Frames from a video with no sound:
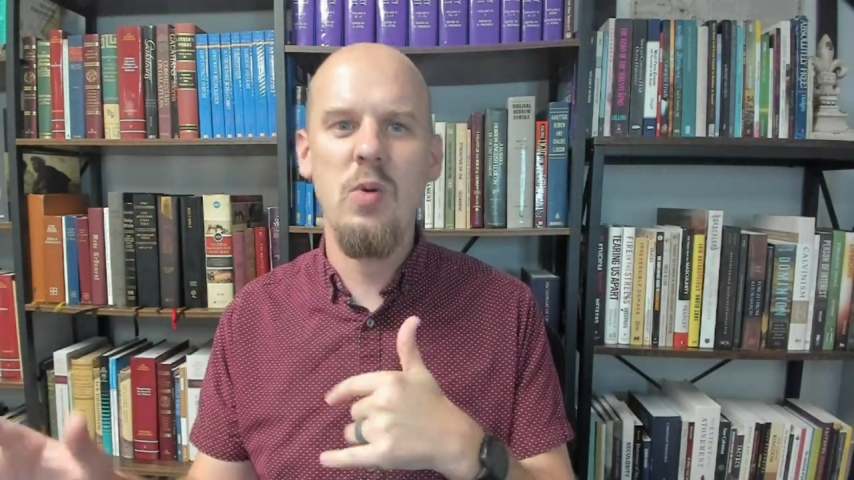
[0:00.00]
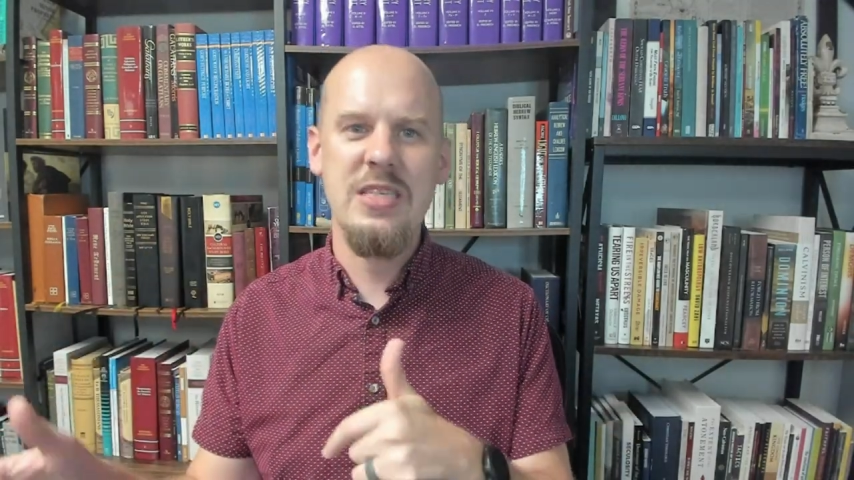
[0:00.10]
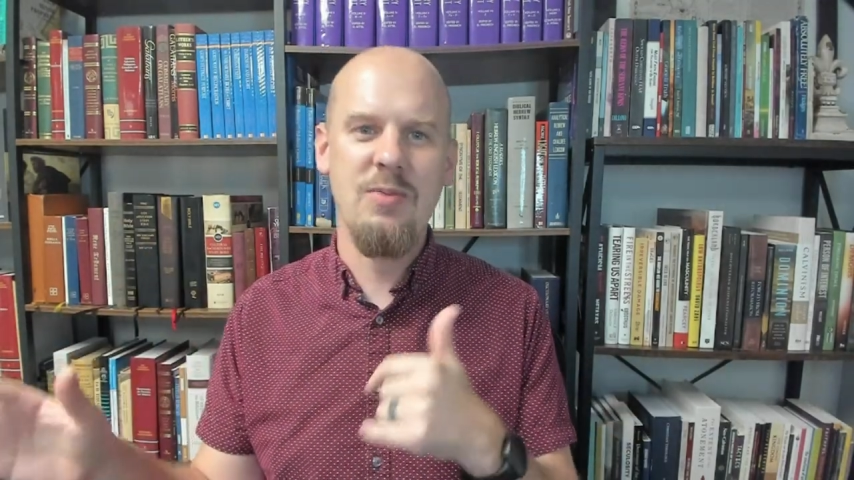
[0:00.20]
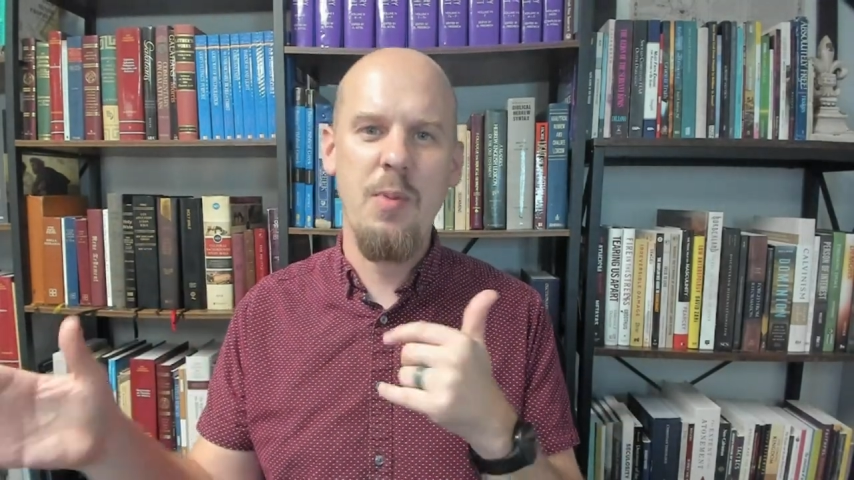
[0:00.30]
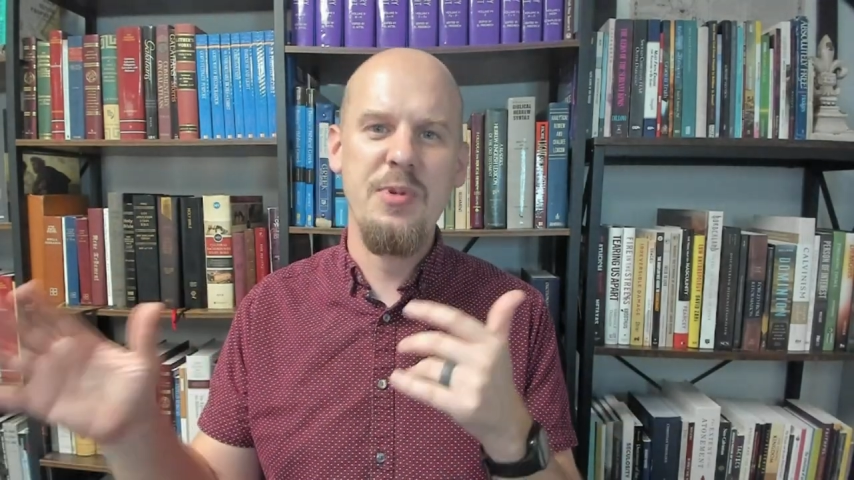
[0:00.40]

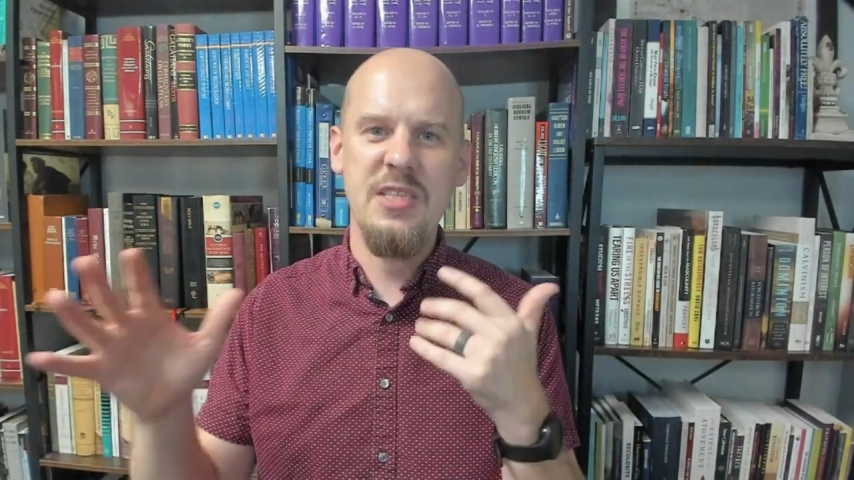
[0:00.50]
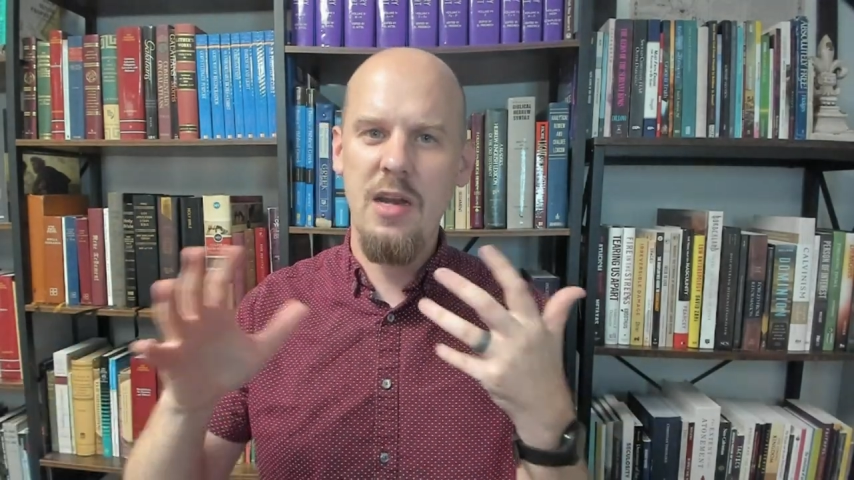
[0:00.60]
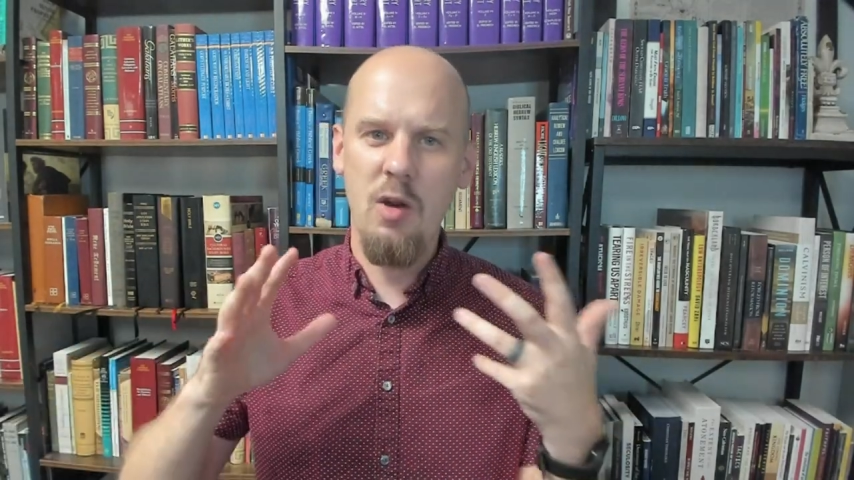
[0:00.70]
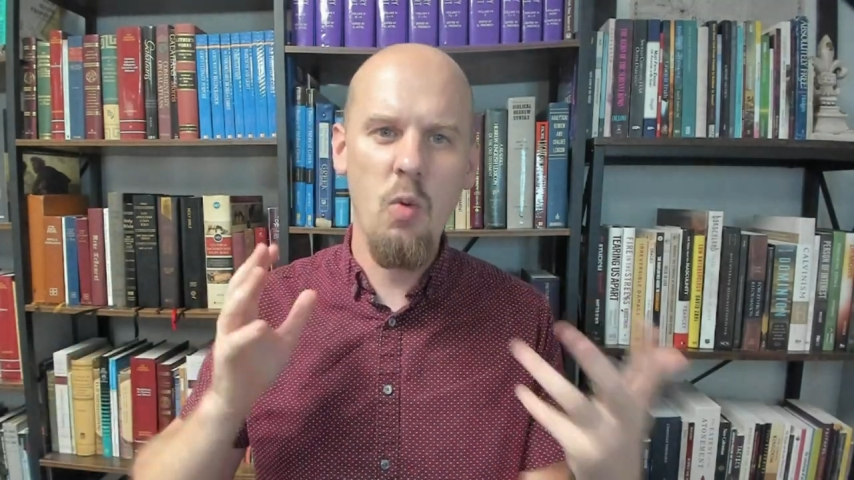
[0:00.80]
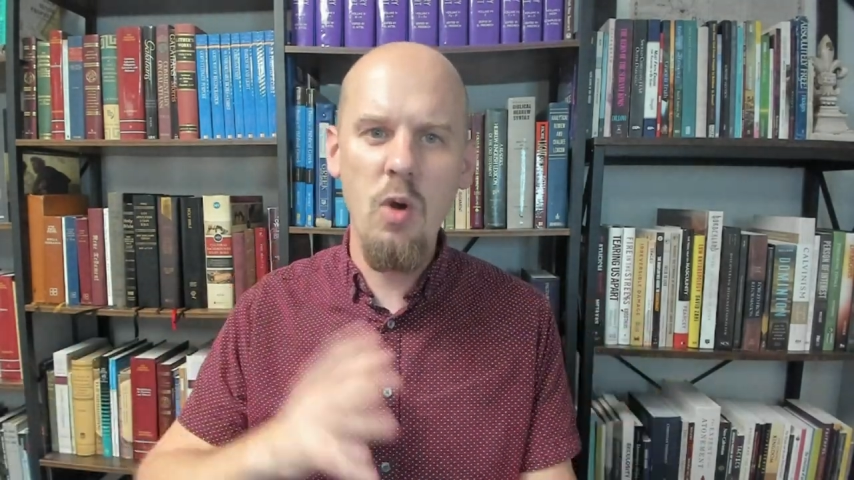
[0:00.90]
which
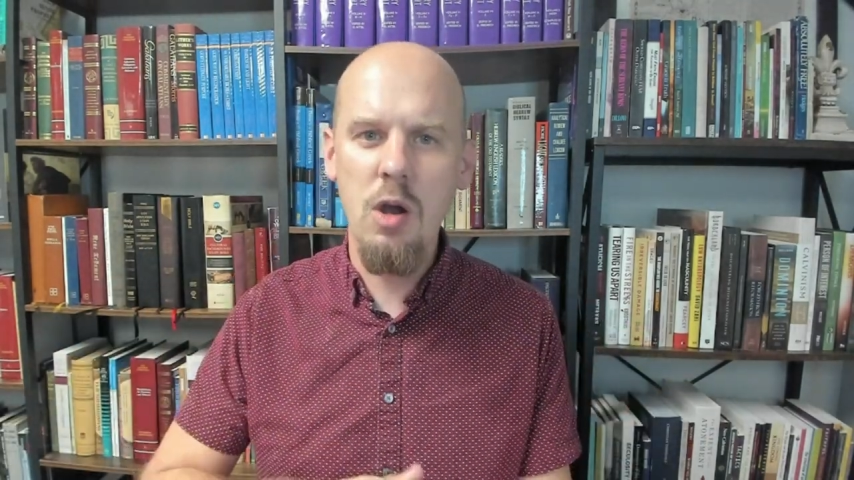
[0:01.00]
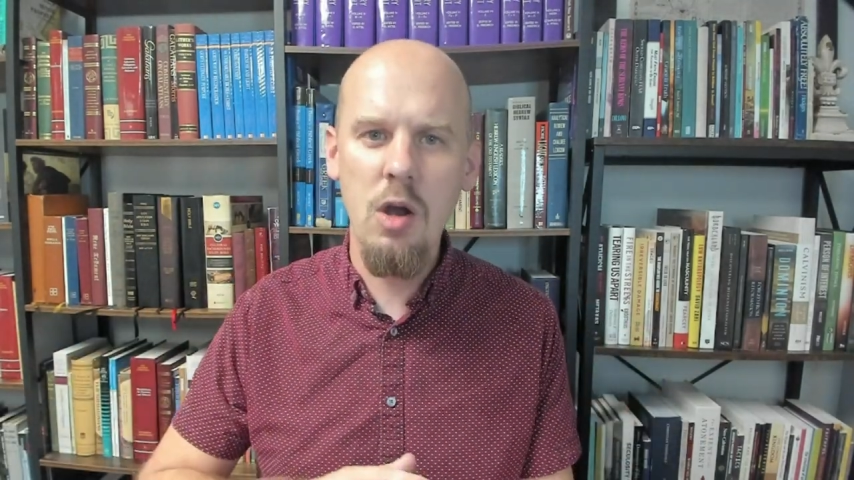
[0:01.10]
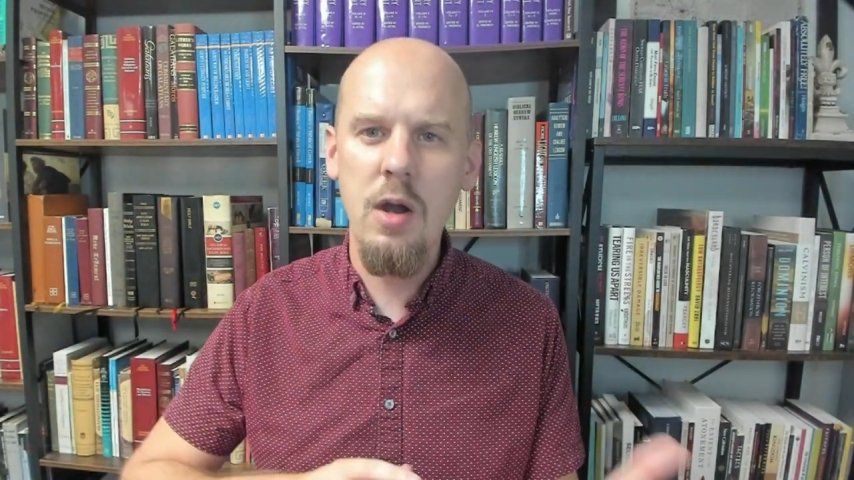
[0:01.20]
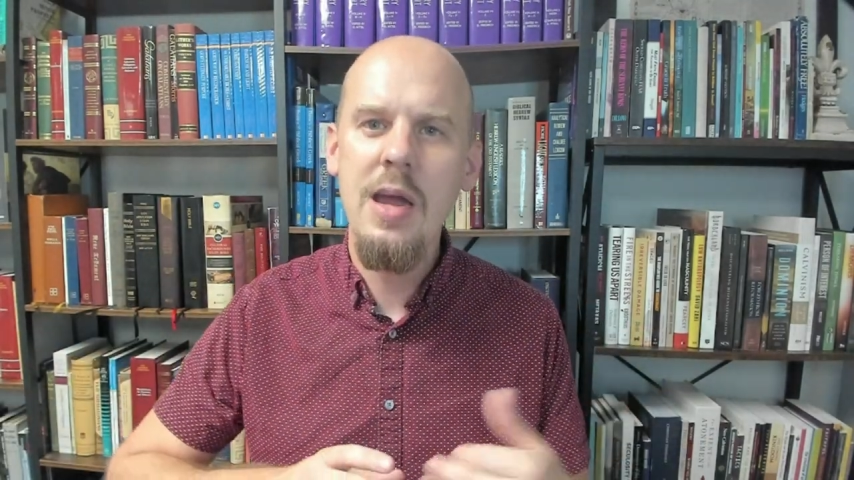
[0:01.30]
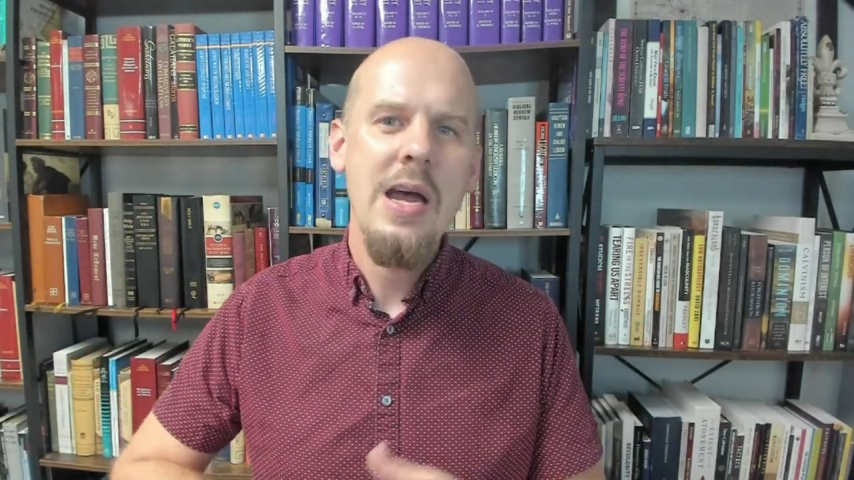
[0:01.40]
represented a
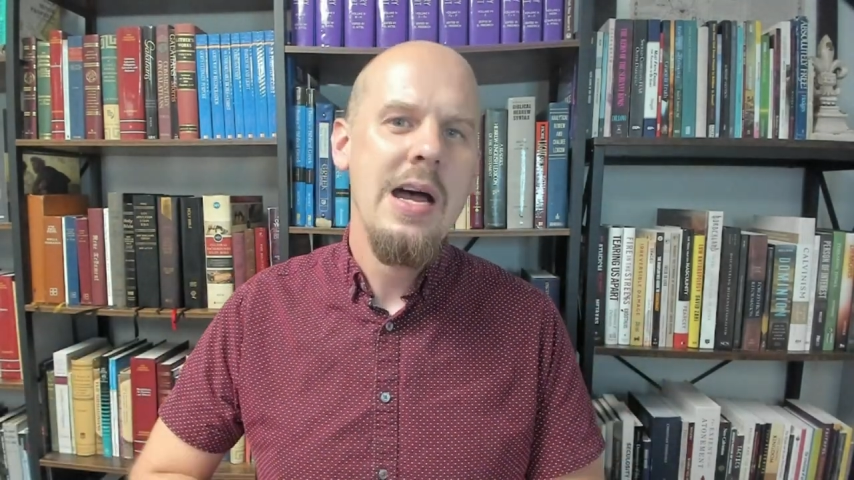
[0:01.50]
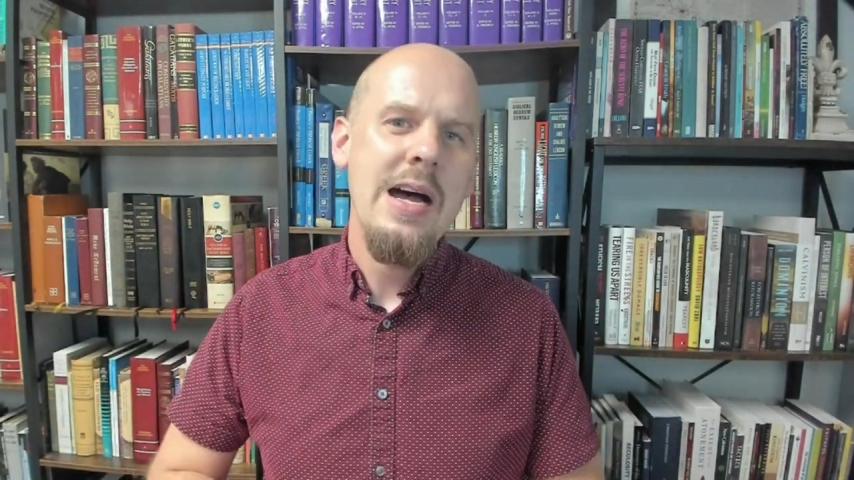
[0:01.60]
word.